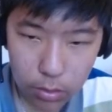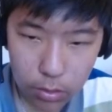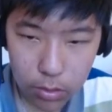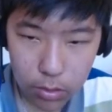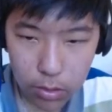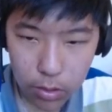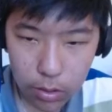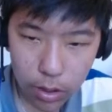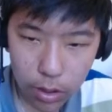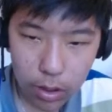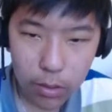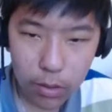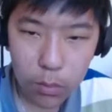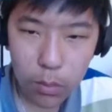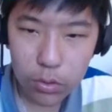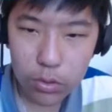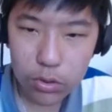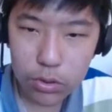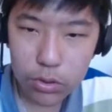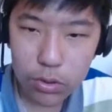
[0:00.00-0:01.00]
Okay, now we'll
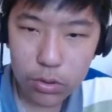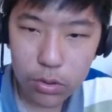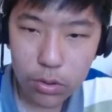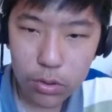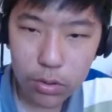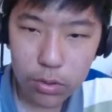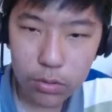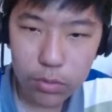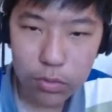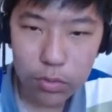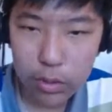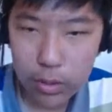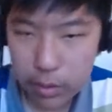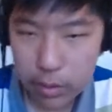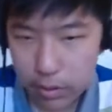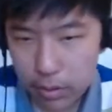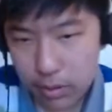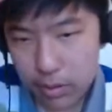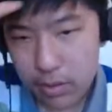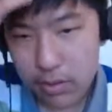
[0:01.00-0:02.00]
just do the long
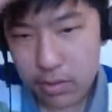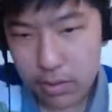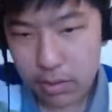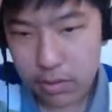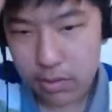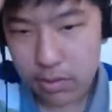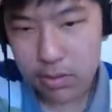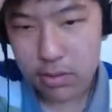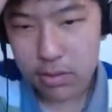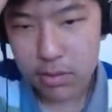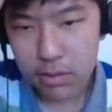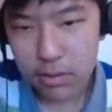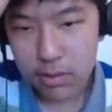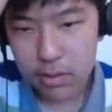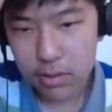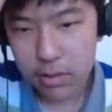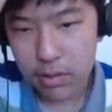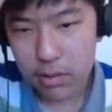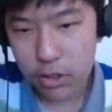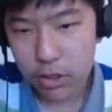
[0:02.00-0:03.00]
distance
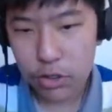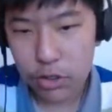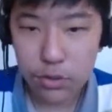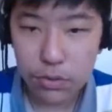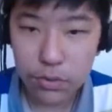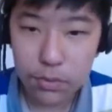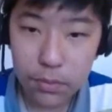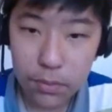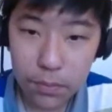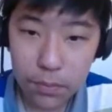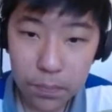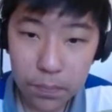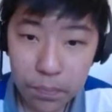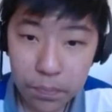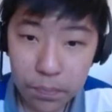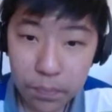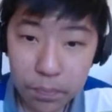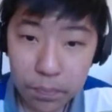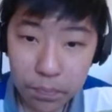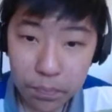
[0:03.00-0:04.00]
connection.
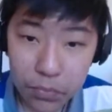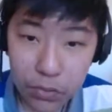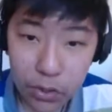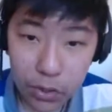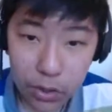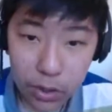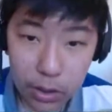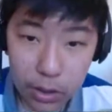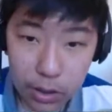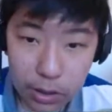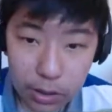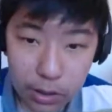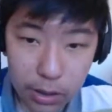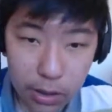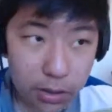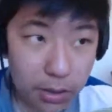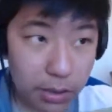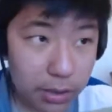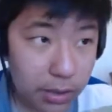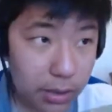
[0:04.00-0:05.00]
Now
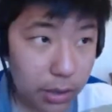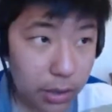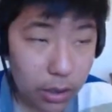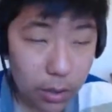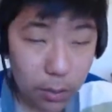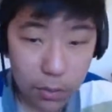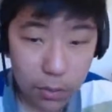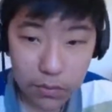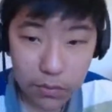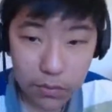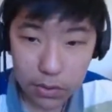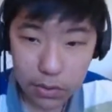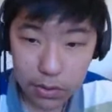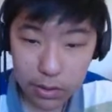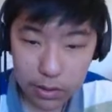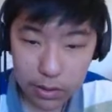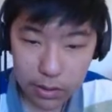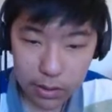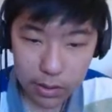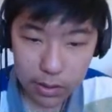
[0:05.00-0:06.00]
things can come over to
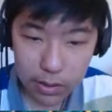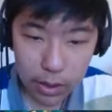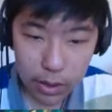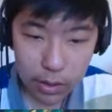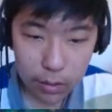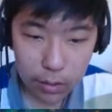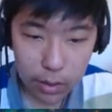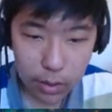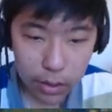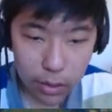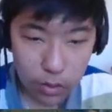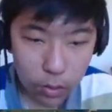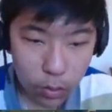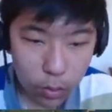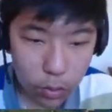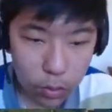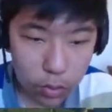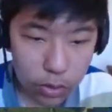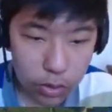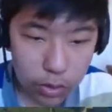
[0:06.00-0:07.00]
this side. We can
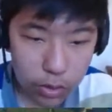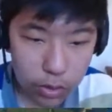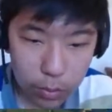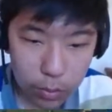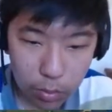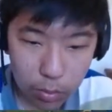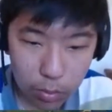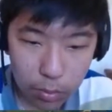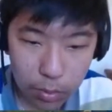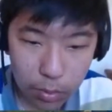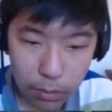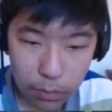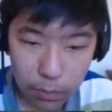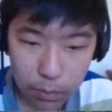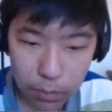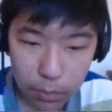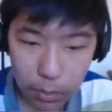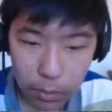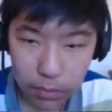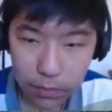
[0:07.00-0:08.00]
also probably
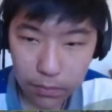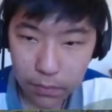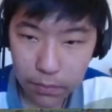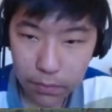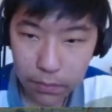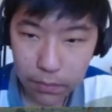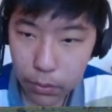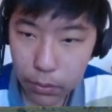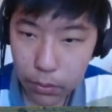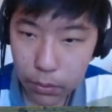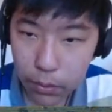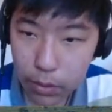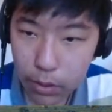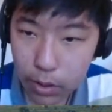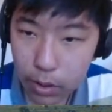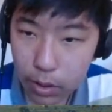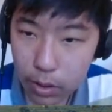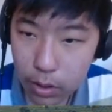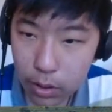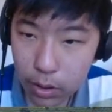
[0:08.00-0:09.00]
build off road
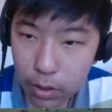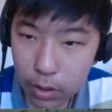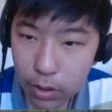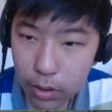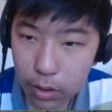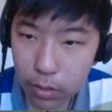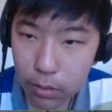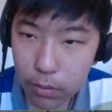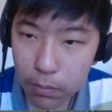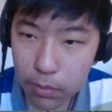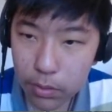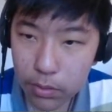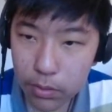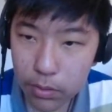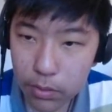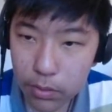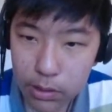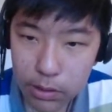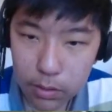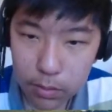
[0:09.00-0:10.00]
because
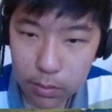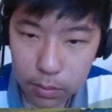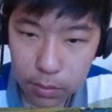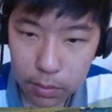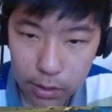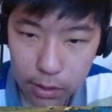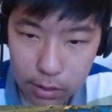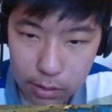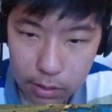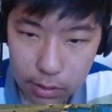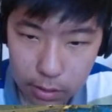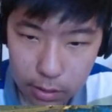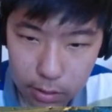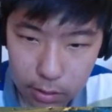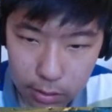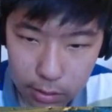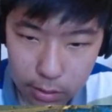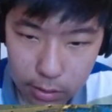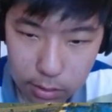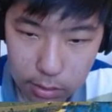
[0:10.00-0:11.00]
this place
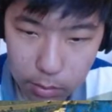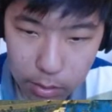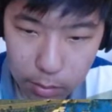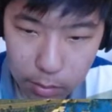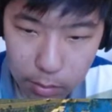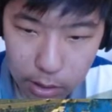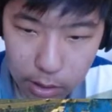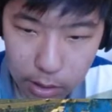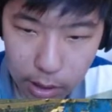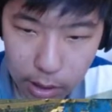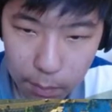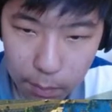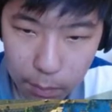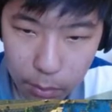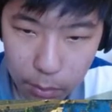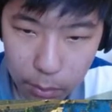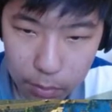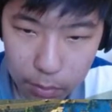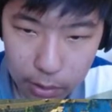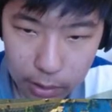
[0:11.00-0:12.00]
doesn't seem to be that
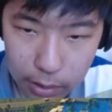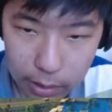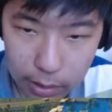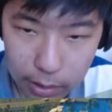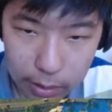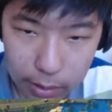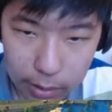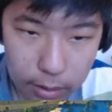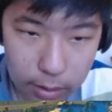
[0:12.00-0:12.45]
populated.